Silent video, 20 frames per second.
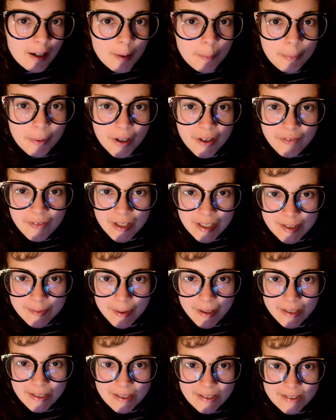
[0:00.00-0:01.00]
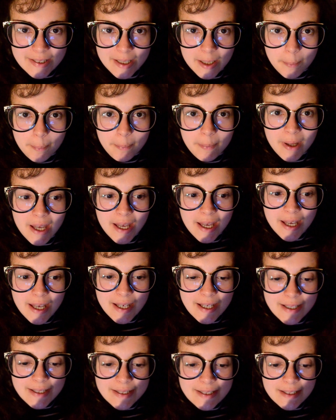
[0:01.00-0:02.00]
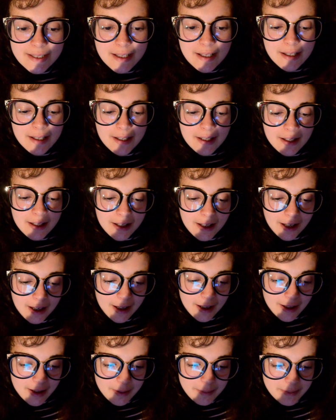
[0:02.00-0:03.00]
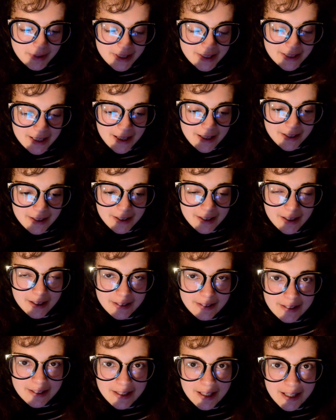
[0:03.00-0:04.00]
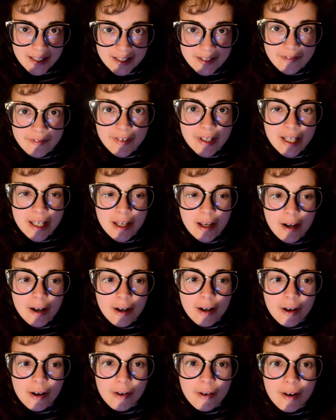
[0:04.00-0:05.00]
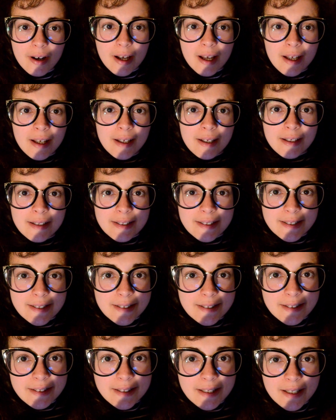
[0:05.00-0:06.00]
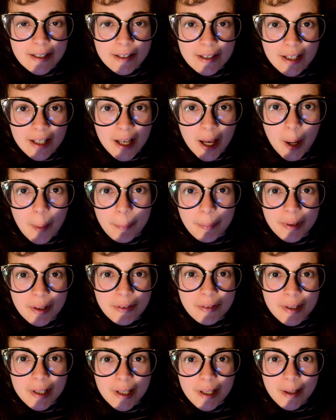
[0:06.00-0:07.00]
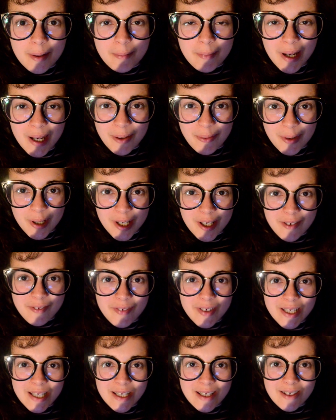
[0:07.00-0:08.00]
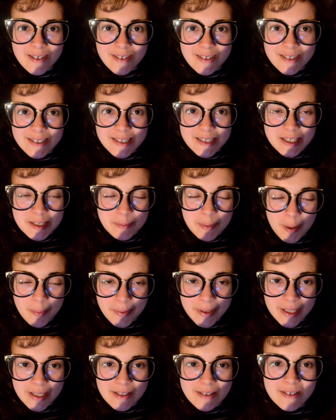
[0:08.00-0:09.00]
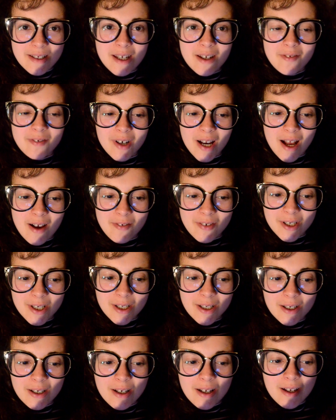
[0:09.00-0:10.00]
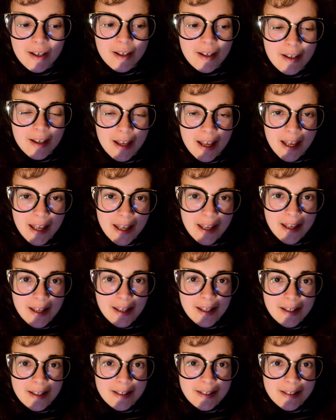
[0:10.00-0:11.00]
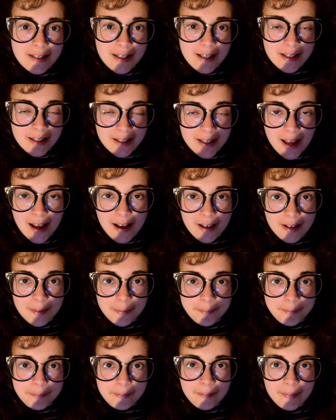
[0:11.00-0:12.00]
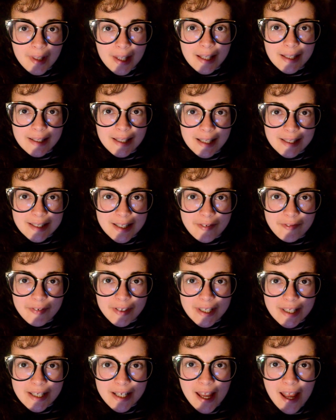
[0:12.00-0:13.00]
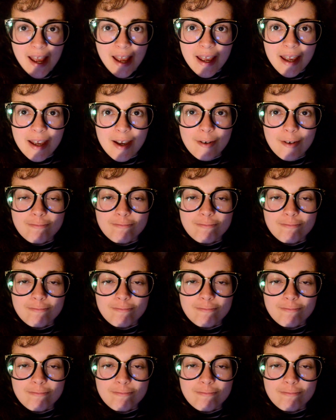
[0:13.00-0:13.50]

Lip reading: Boyfriend's practicing bass. I am just editing today's video. Still uploading my work videos. It's probably gonna take forever. And yeah, that's it for today.